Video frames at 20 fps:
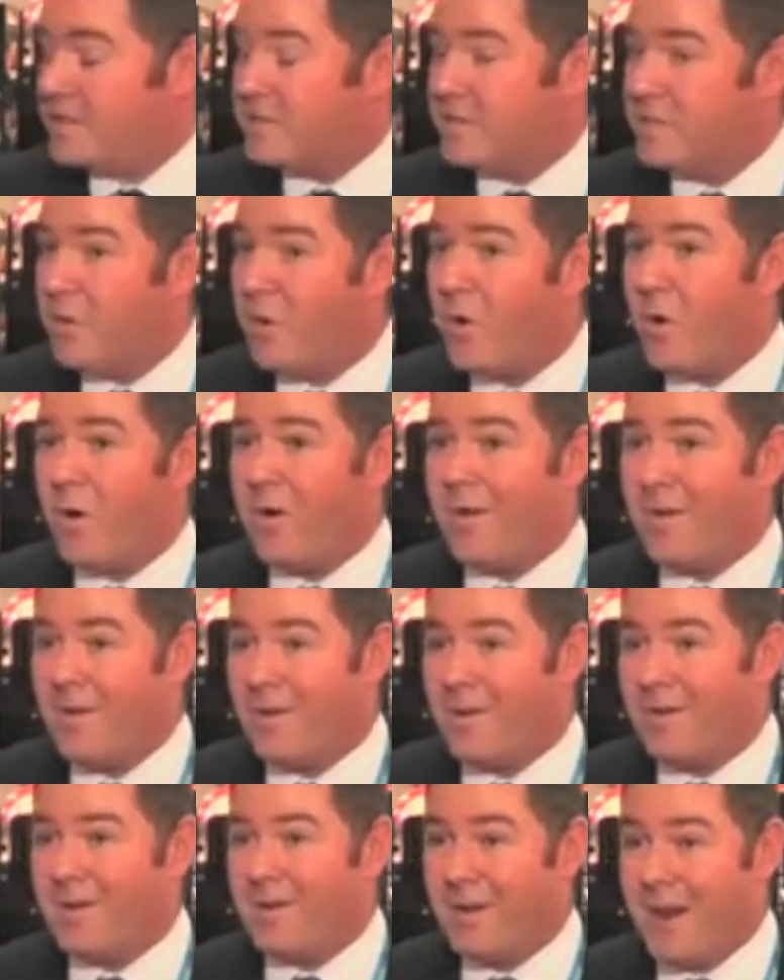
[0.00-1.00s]
is not
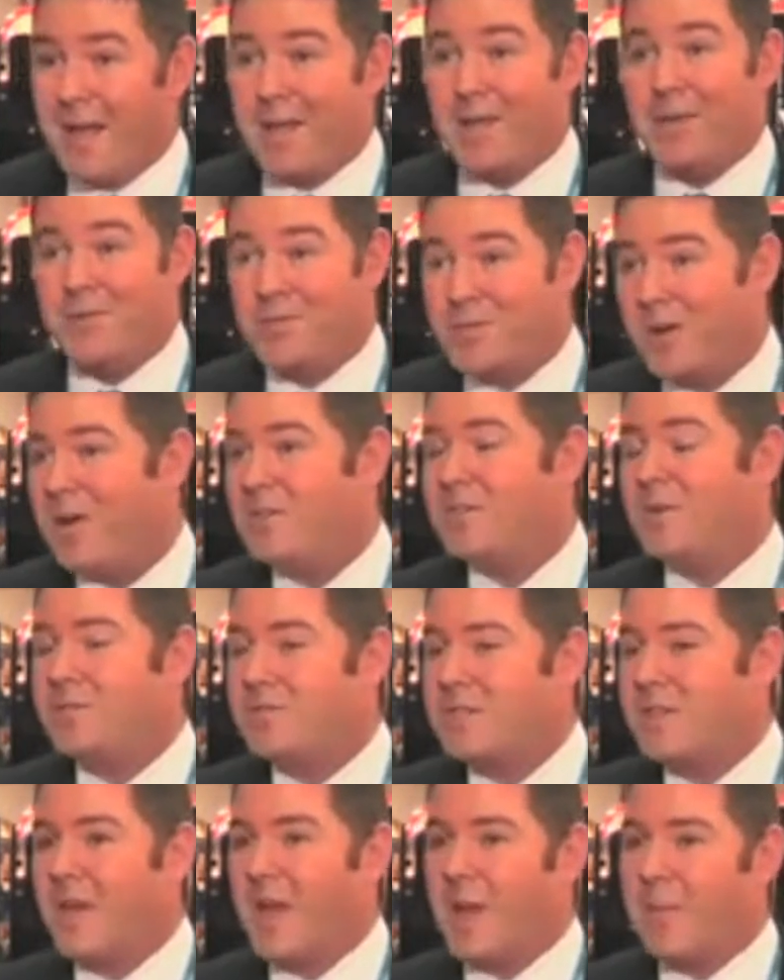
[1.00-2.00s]
let you charge
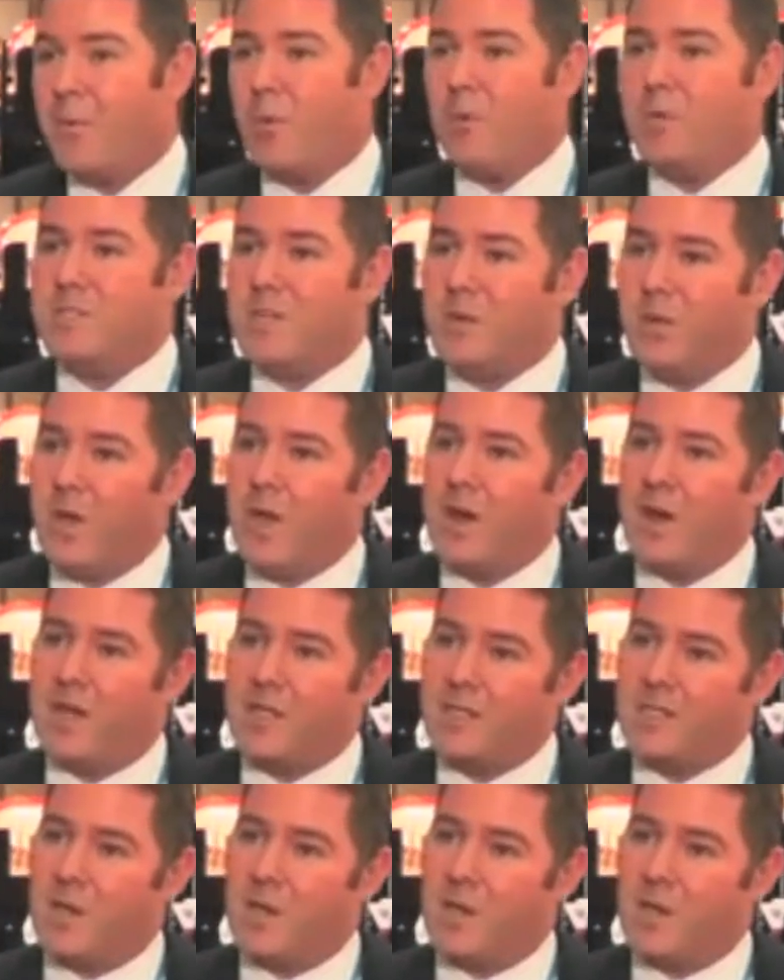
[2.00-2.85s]
off to the airport too early,